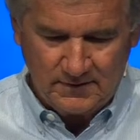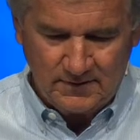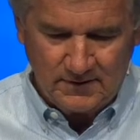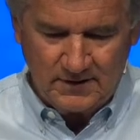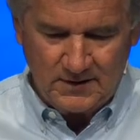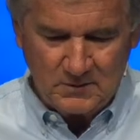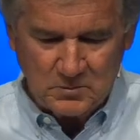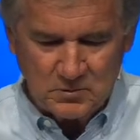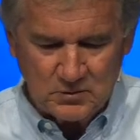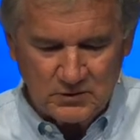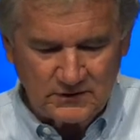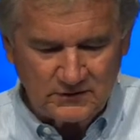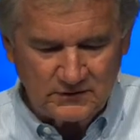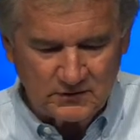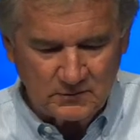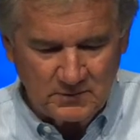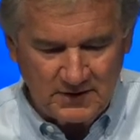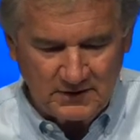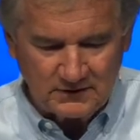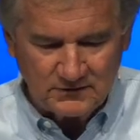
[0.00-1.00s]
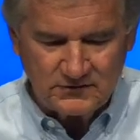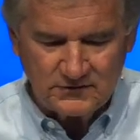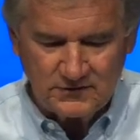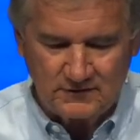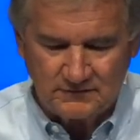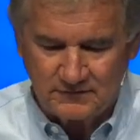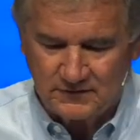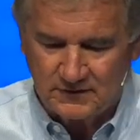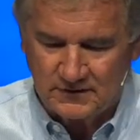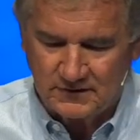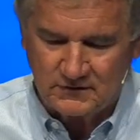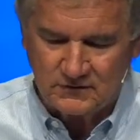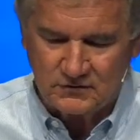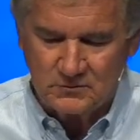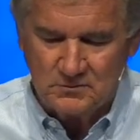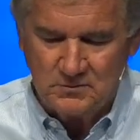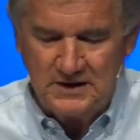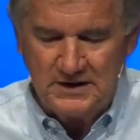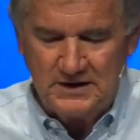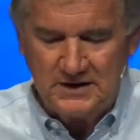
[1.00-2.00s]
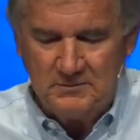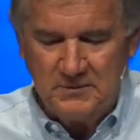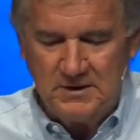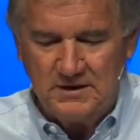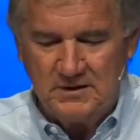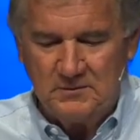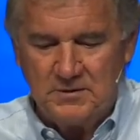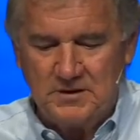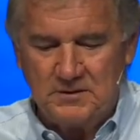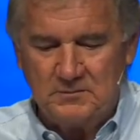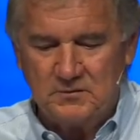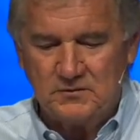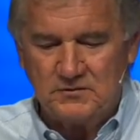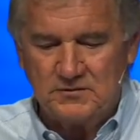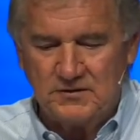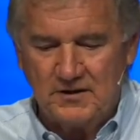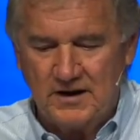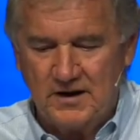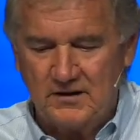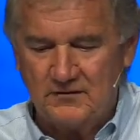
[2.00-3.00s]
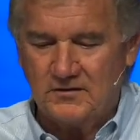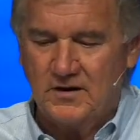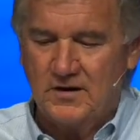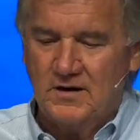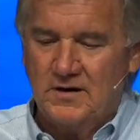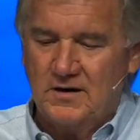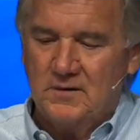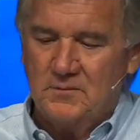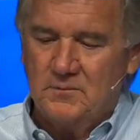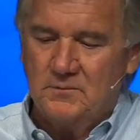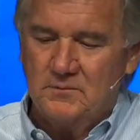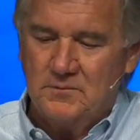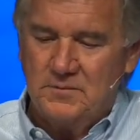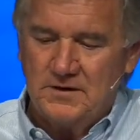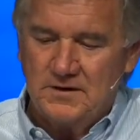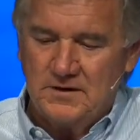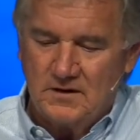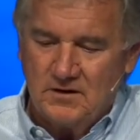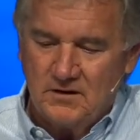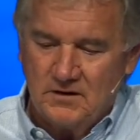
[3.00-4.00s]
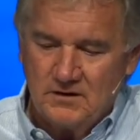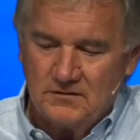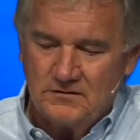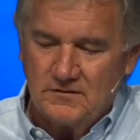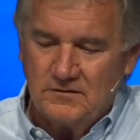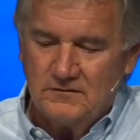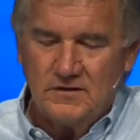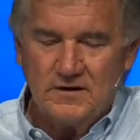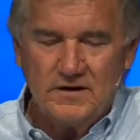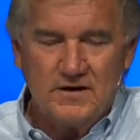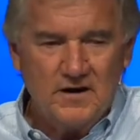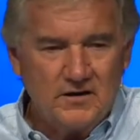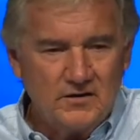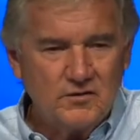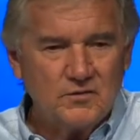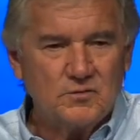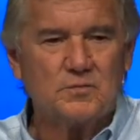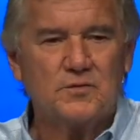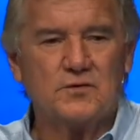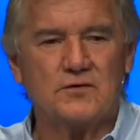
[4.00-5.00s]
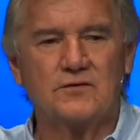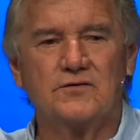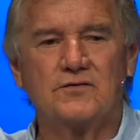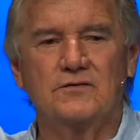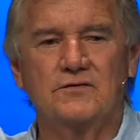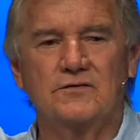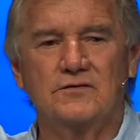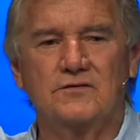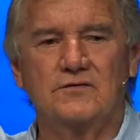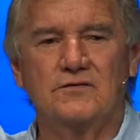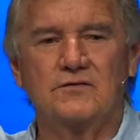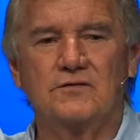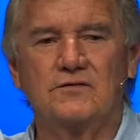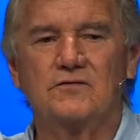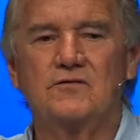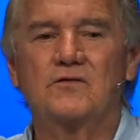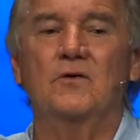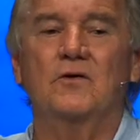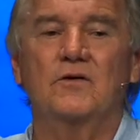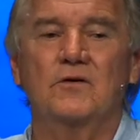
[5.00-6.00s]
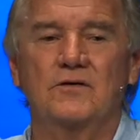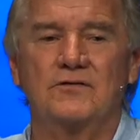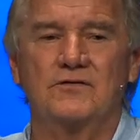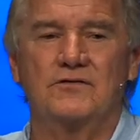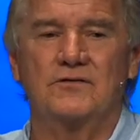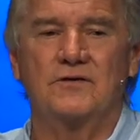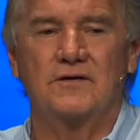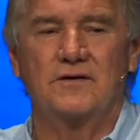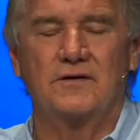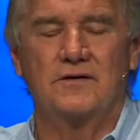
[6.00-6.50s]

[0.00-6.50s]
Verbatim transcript: and brings about suffering to many, many people's lives because of another person's choice?